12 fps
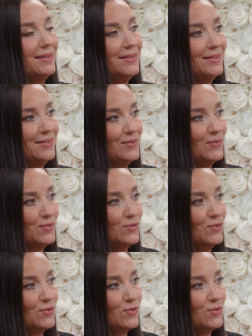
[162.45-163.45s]
We love
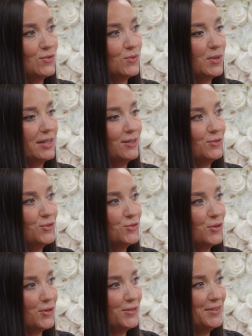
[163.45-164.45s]
Matt. 20 years
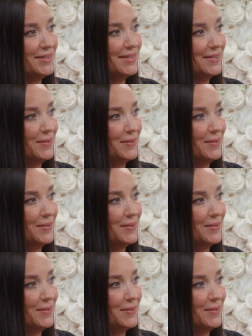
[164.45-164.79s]
strong. Is it